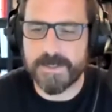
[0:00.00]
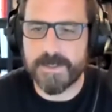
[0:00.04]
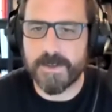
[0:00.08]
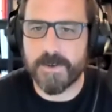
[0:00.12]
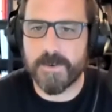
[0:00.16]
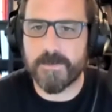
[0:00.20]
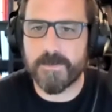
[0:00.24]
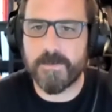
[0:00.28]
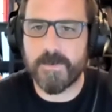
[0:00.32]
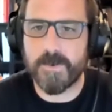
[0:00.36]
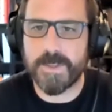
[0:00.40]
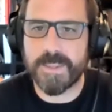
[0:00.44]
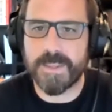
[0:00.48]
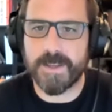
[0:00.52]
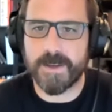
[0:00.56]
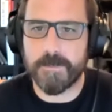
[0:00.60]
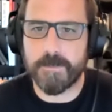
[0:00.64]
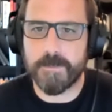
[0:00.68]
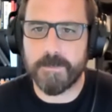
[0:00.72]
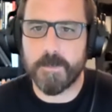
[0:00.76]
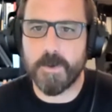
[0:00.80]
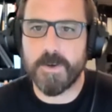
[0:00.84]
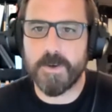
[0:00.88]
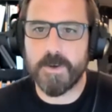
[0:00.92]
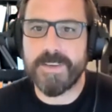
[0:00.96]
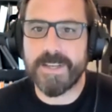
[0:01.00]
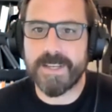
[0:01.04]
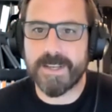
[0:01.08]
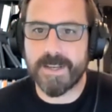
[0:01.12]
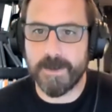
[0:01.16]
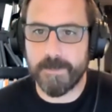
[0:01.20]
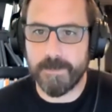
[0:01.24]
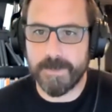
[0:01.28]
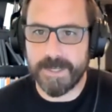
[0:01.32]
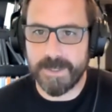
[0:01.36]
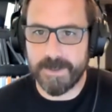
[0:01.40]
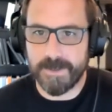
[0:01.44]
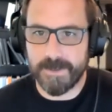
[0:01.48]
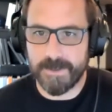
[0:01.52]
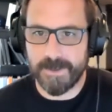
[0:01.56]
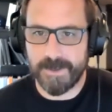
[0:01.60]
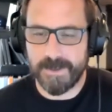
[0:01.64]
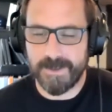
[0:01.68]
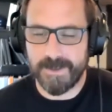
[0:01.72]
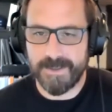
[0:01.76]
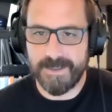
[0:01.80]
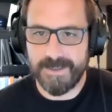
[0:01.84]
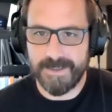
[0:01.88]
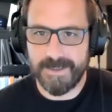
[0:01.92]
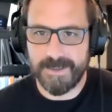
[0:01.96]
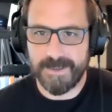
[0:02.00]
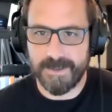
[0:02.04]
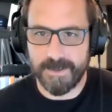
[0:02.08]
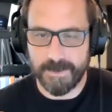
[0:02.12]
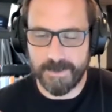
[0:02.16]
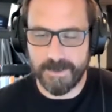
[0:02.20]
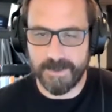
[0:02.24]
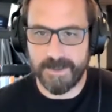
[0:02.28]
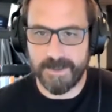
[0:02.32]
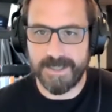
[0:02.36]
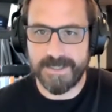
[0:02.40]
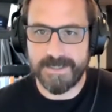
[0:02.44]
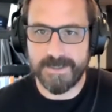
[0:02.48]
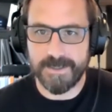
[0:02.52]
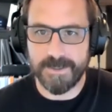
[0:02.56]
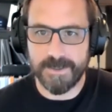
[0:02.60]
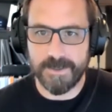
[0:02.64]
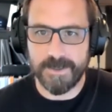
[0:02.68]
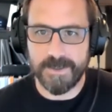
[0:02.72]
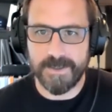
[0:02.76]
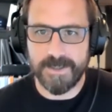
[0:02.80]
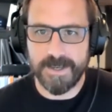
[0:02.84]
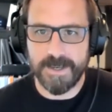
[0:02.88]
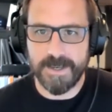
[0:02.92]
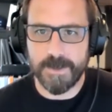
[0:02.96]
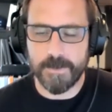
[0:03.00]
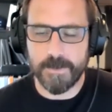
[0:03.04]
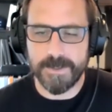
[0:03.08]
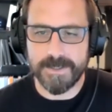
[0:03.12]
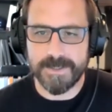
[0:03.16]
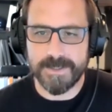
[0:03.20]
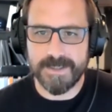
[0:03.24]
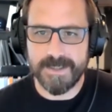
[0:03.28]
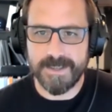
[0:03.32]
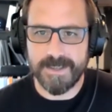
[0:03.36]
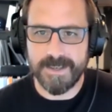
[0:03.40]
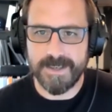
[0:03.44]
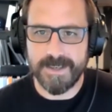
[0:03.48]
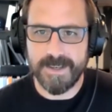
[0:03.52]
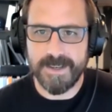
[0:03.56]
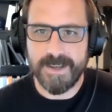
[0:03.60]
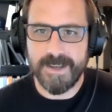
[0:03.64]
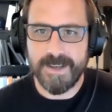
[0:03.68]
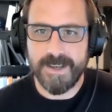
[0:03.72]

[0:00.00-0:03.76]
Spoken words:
So with the moving company, you learned the lesson learned there was that